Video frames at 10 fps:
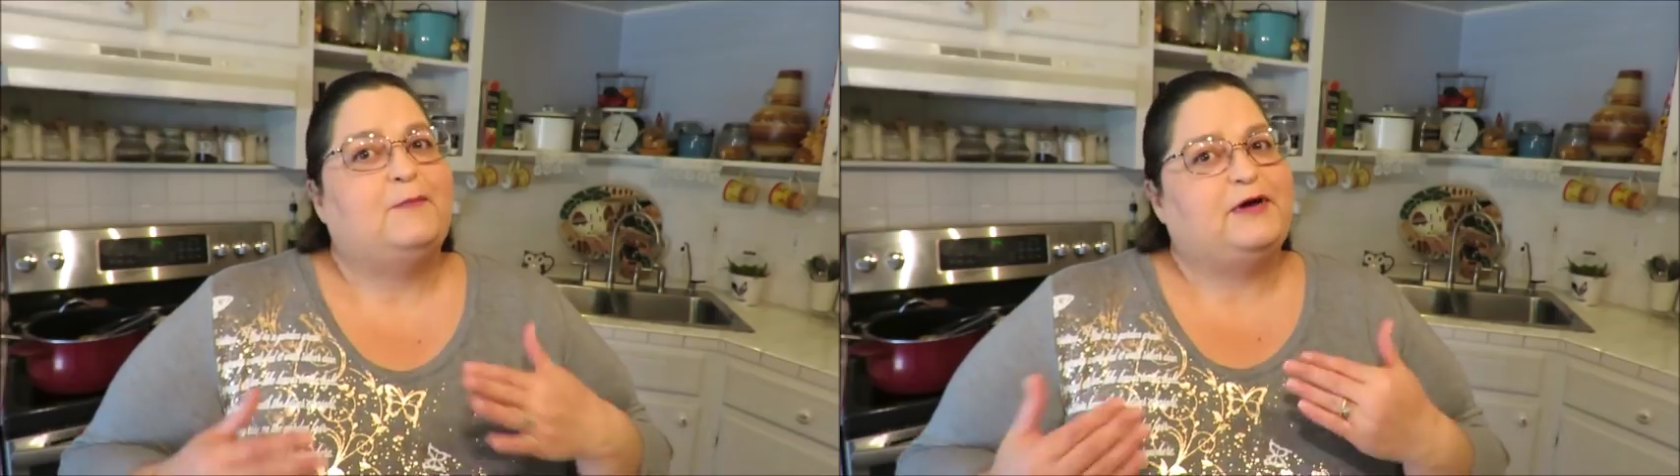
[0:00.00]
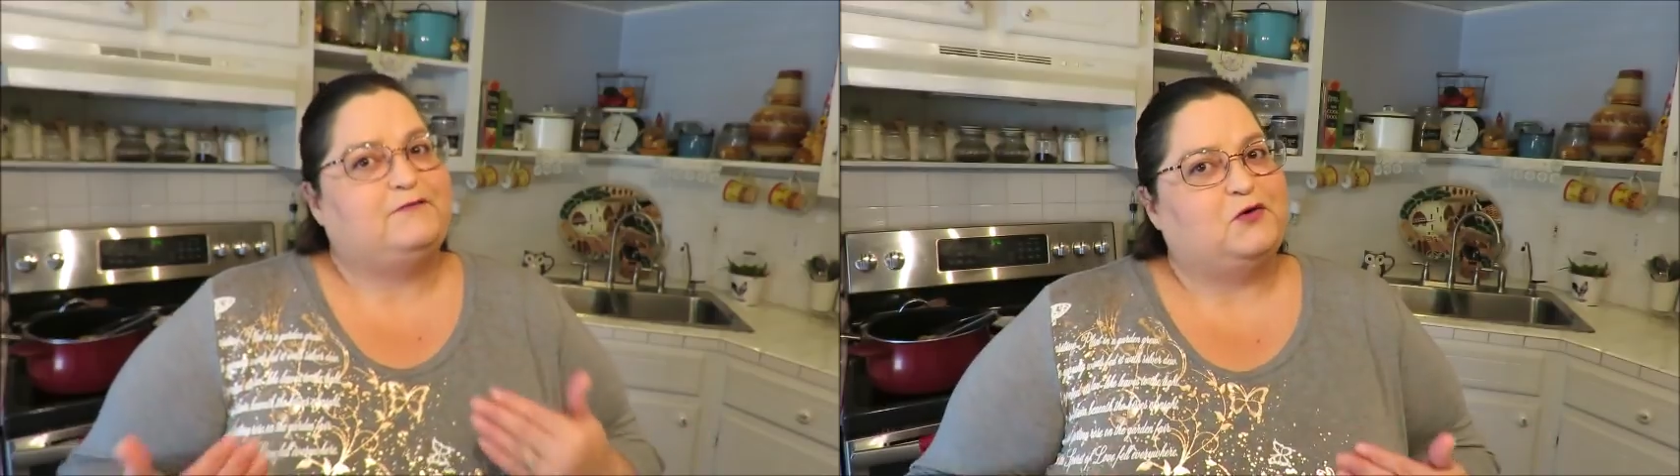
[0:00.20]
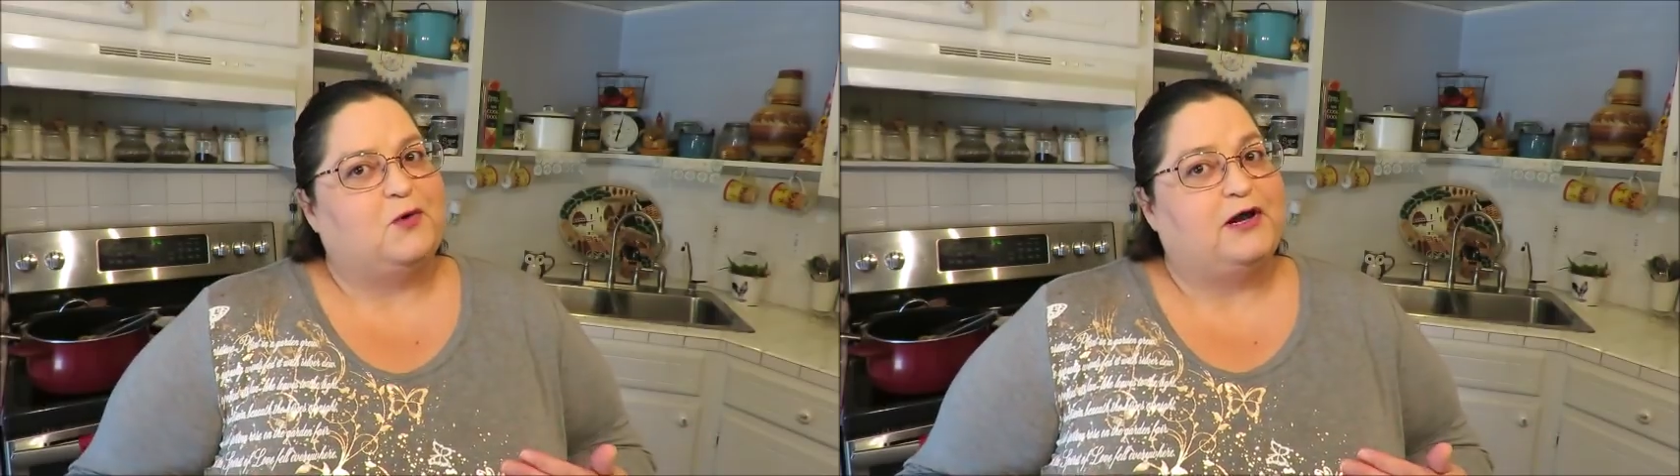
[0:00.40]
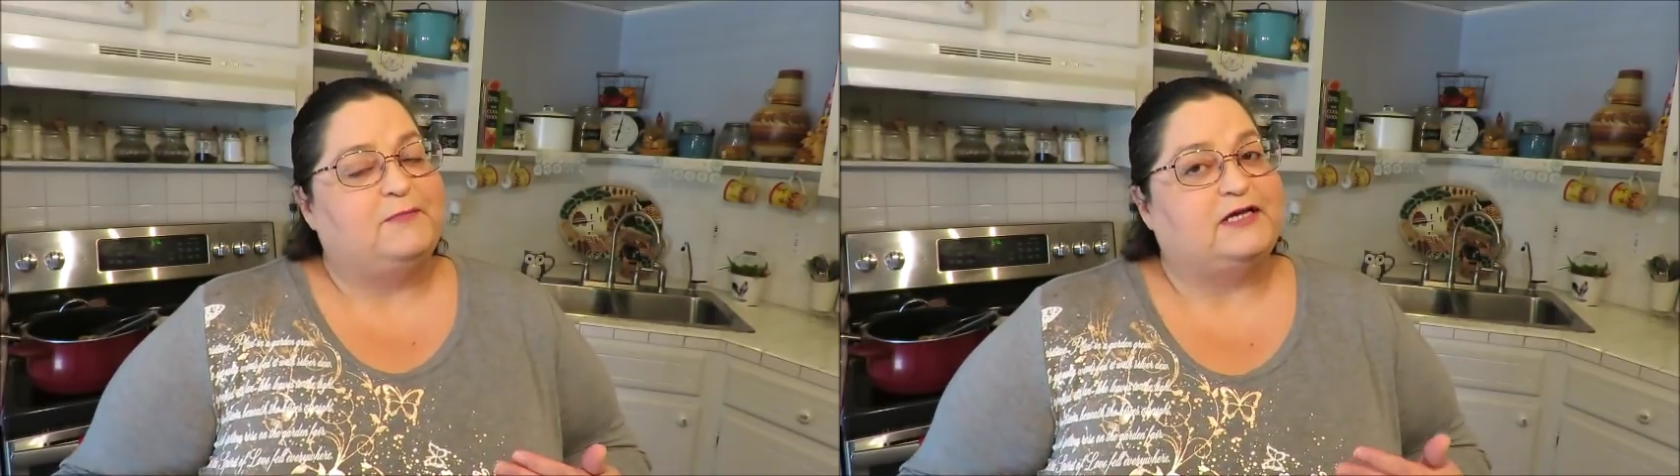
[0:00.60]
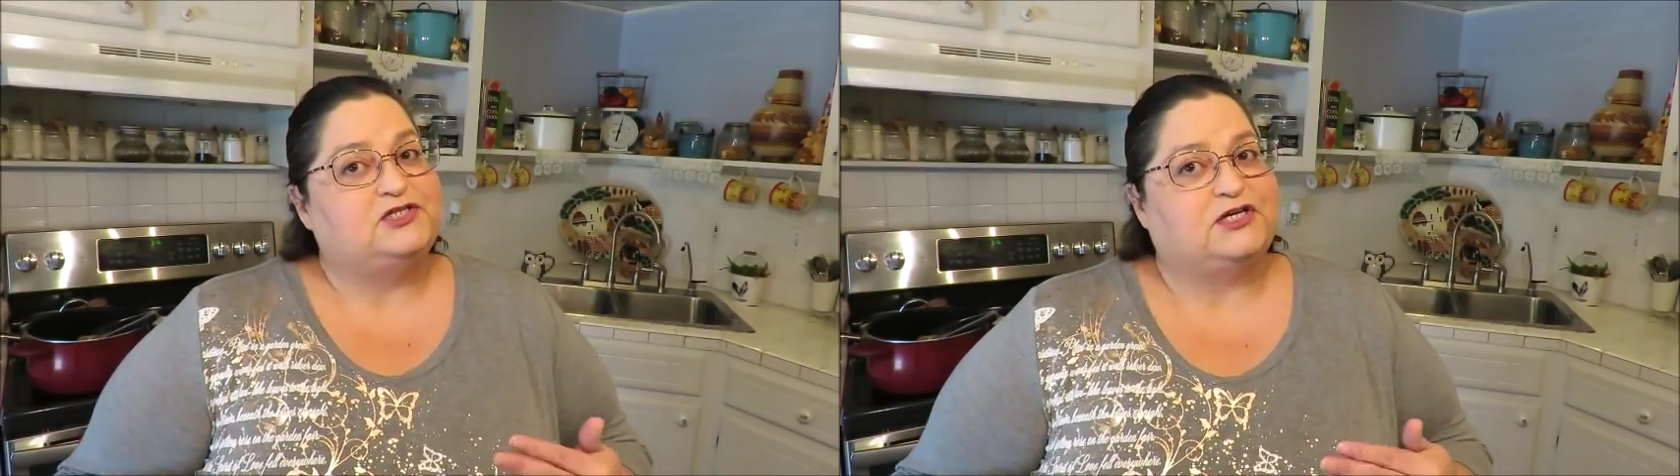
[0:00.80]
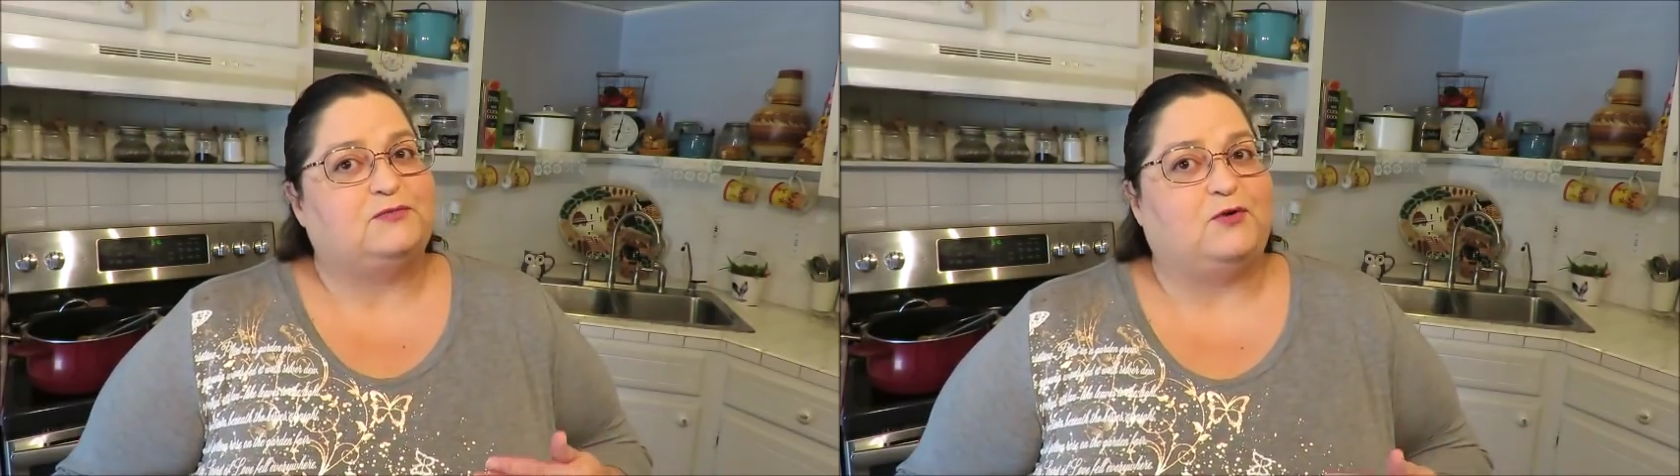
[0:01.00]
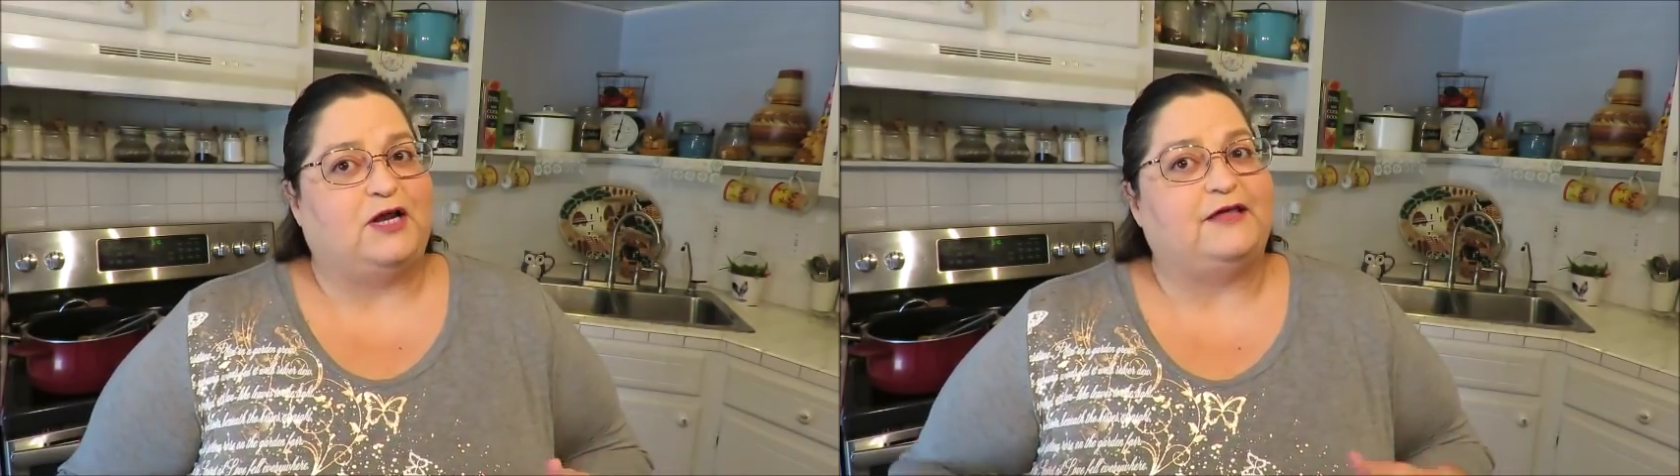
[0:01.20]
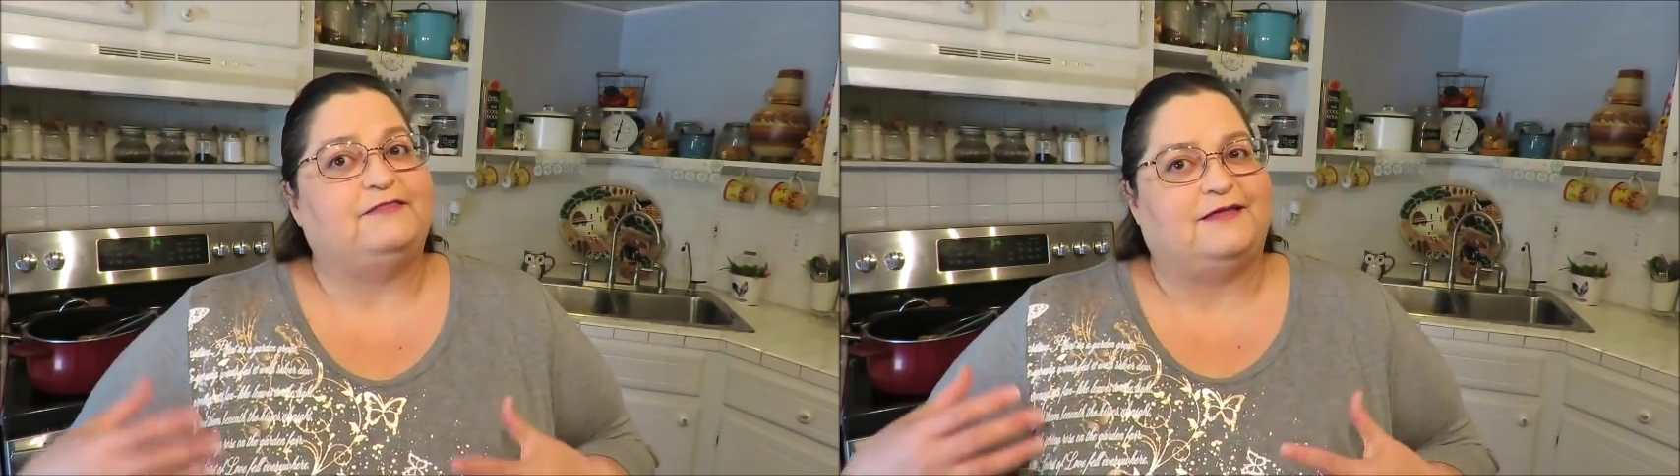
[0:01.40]
but if you want to make chicken mole
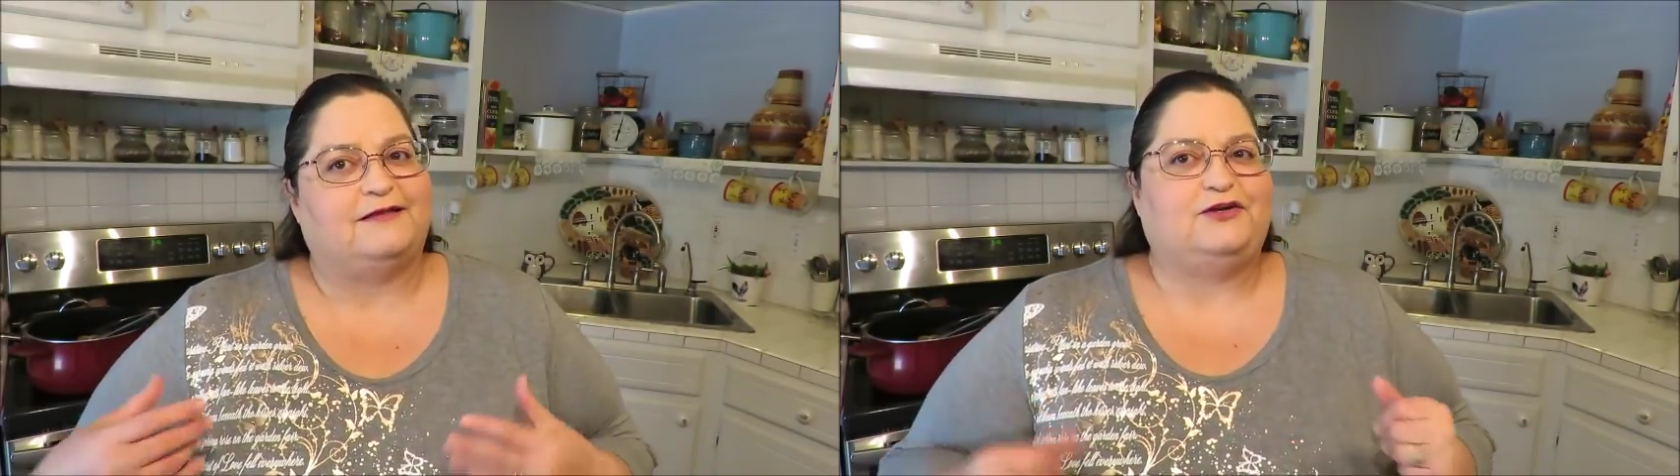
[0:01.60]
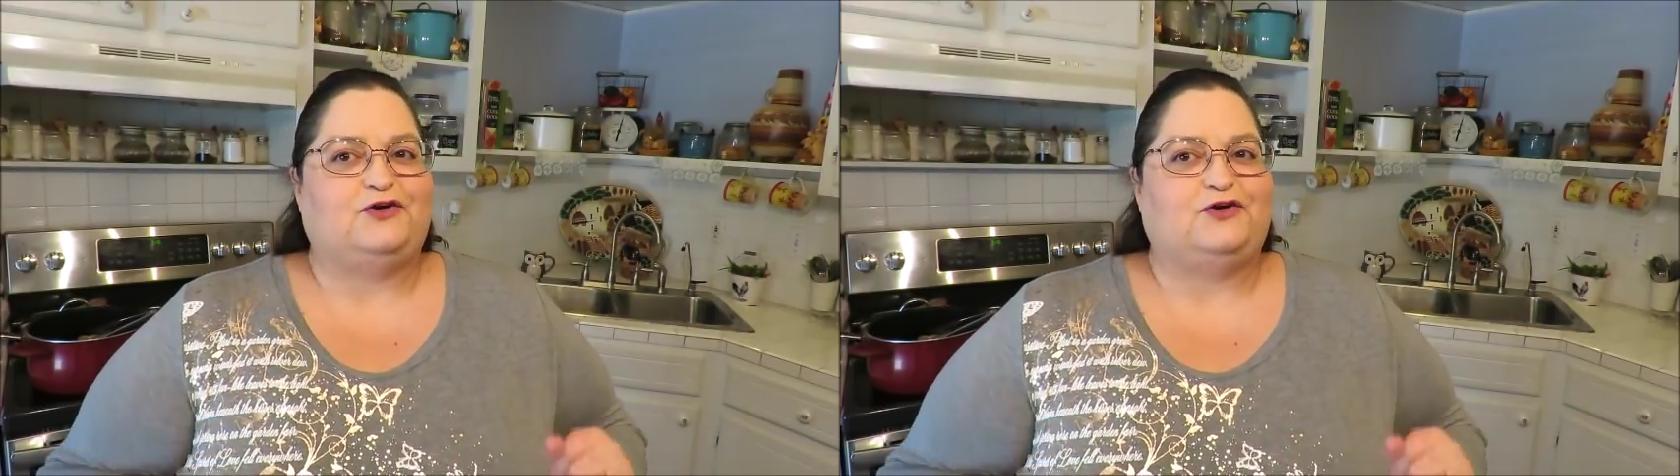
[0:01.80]
then